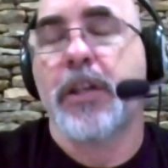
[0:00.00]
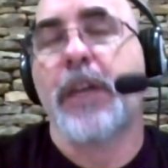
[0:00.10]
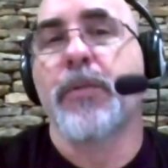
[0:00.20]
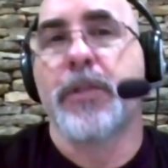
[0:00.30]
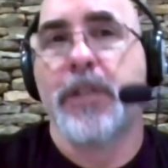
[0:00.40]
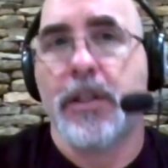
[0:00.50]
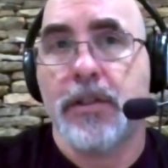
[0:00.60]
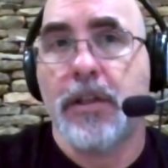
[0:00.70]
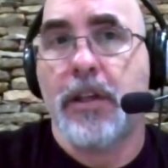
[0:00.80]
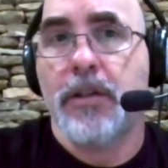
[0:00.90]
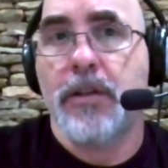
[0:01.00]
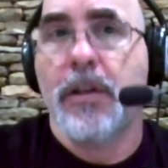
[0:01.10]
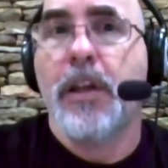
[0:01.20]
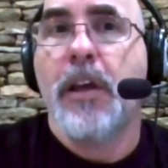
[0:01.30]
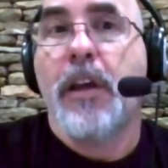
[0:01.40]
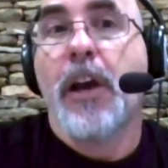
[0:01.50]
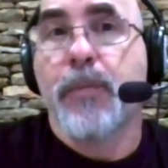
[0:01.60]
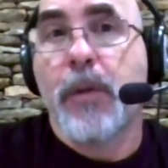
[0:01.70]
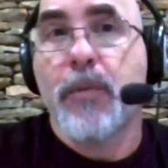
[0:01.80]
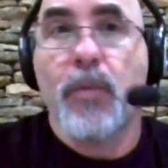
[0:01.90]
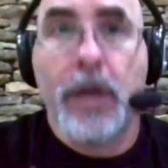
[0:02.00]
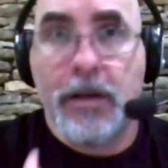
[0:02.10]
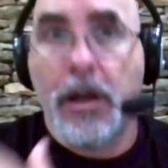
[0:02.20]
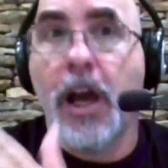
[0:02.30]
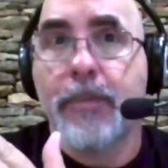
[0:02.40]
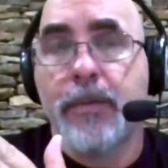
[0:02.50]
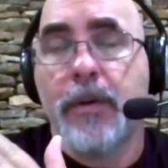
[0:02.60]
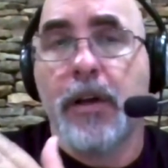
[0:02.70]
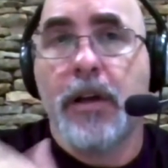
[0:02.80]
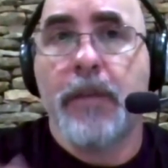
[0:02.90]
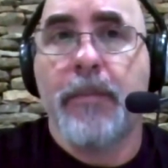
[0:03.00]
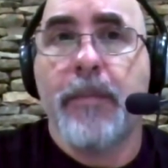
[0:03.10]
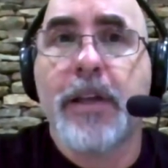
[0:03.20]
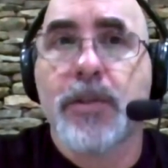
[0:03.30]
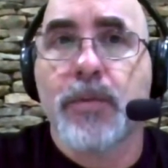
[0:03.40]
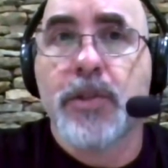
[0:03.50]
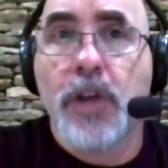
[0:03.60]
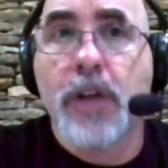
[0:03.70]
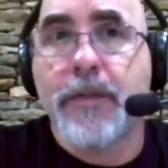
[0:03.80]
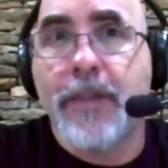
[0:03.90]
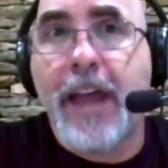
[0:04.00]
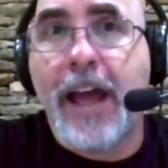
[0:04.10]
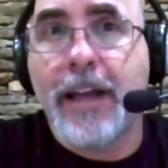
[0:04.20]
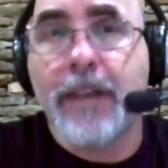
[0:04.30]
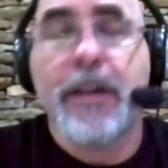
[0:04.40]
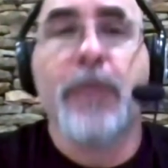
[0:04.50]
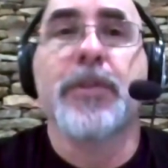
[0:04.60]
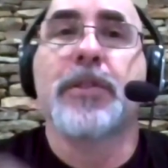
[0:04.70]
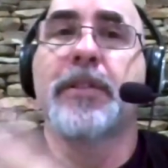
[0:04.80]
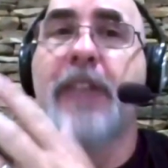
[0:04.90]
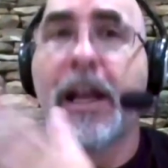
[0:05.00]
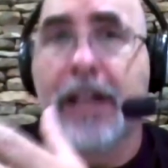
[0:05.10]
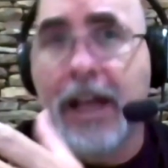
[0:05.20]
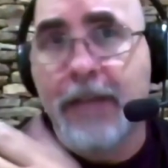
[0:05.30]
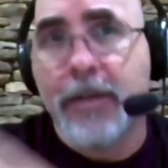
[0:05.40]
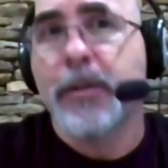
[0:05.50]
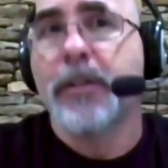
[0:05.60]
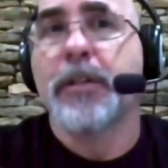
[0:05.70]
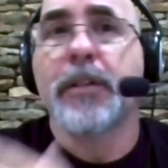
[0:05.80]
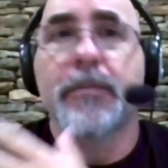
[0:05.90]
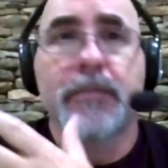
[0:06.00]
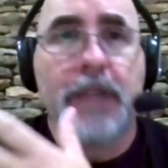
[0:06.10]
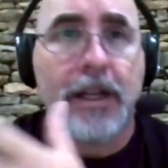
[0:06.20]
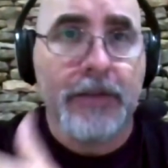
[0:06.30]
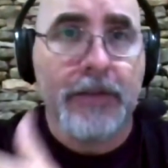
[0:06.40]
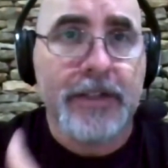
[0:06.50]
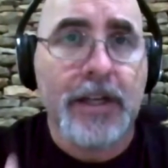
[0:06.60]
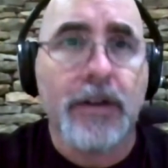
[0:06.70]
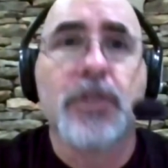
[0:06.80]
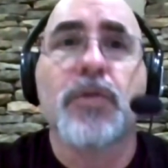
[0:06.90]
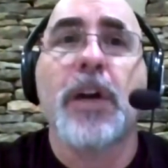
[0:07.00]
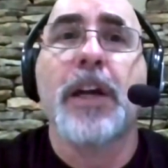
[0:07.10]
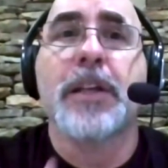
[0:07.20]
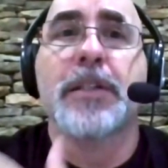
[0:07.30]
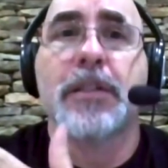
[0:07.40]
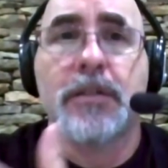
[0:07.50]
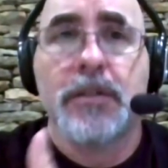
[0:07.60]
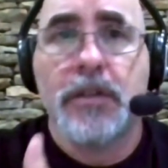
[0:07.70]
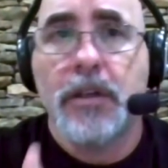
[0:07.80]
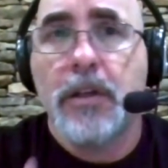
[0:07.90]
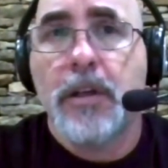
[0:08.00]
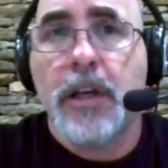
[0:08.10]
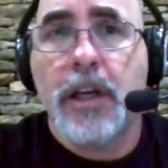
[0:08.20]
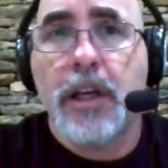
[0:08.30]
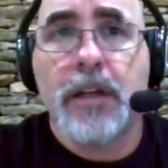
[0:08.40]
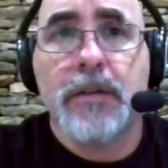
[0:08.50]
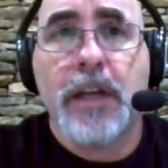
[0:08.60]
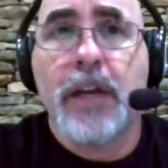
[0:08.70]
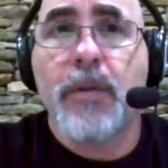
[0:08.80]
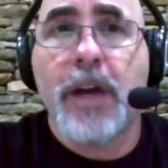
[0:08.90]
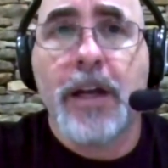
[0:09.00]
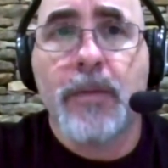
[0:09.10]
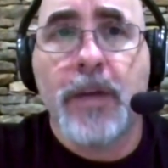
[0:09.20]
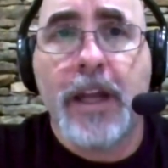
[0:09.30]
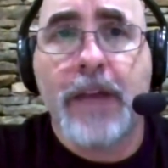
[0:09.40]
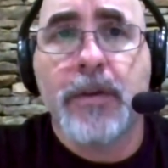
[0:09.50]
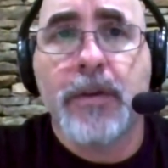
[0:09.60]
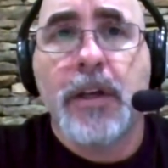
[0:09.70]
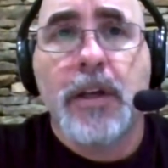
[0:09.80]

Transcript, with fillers: That was and, and unemployment went up um, as a result of that. And that was dot com bubble and 9/11 terrorist strikes and and Enron and what have you.